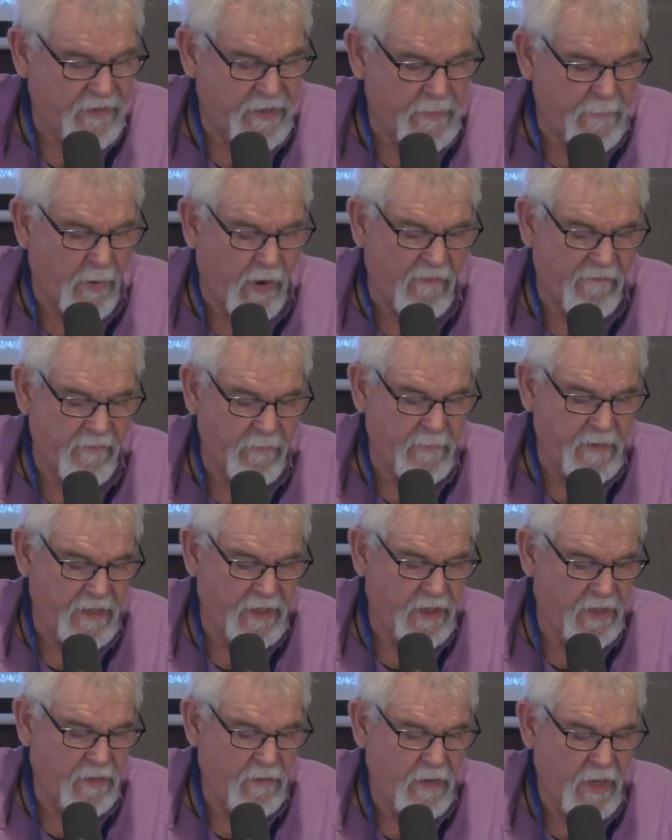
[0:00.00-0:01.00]
Depart from me,
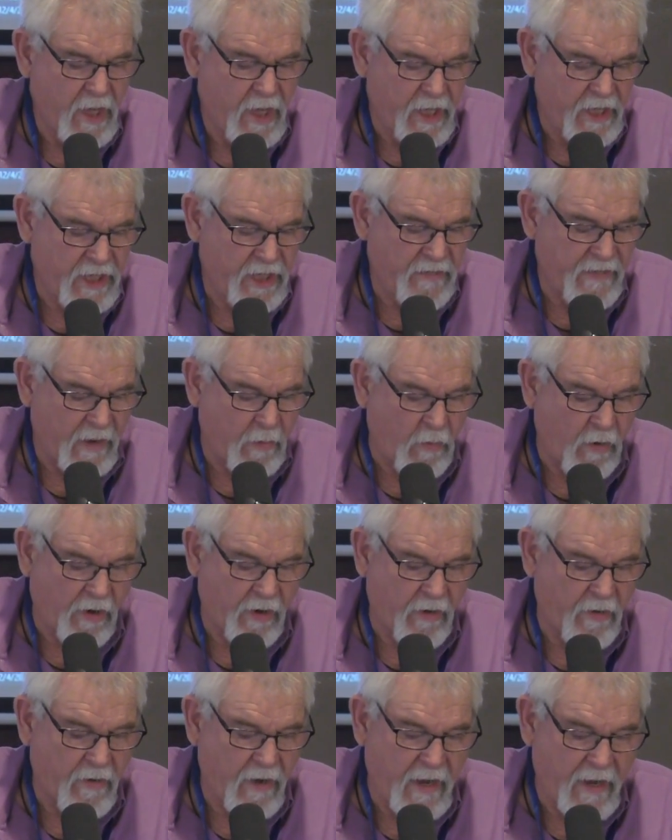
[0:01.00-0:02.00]
you that
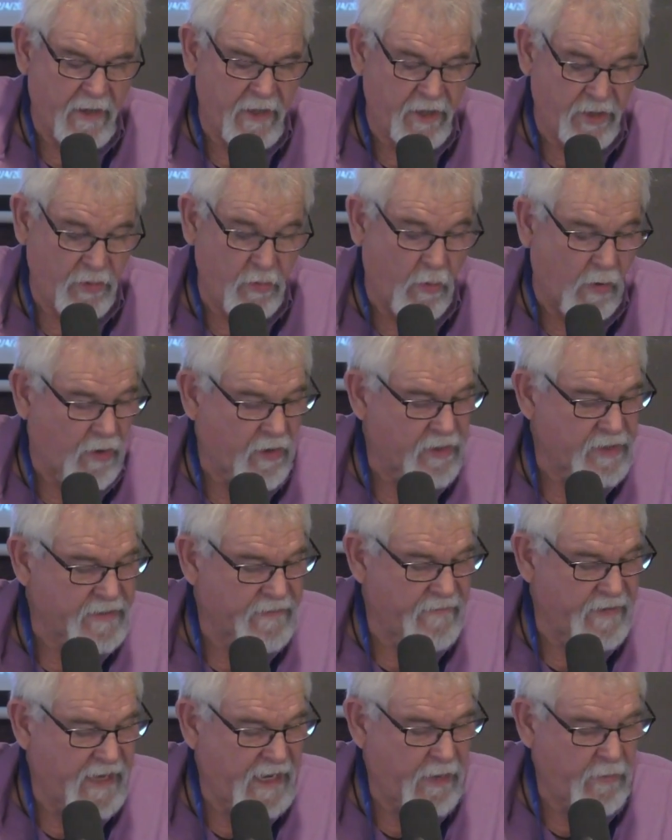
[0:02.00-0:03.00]
worker, you workers
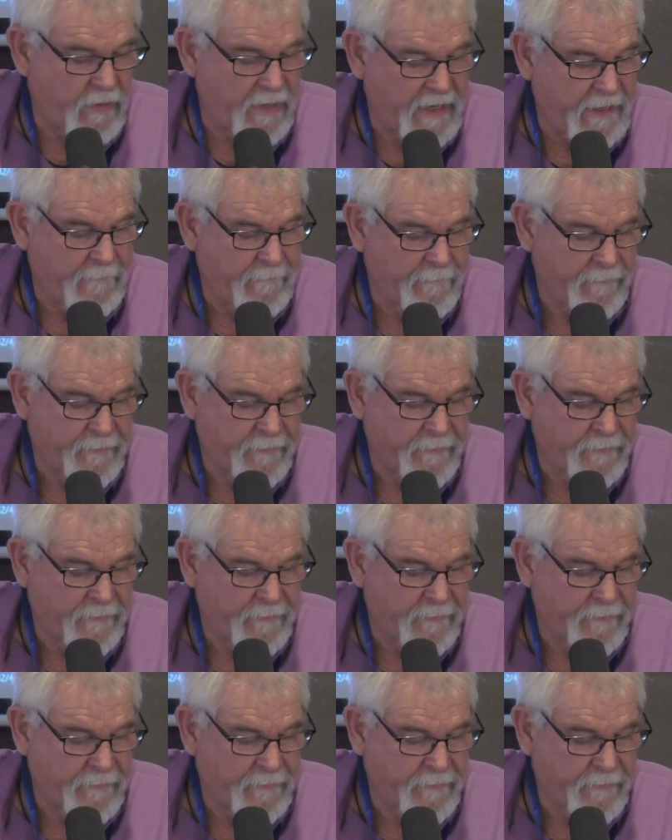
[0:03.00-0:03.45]
of iniquity.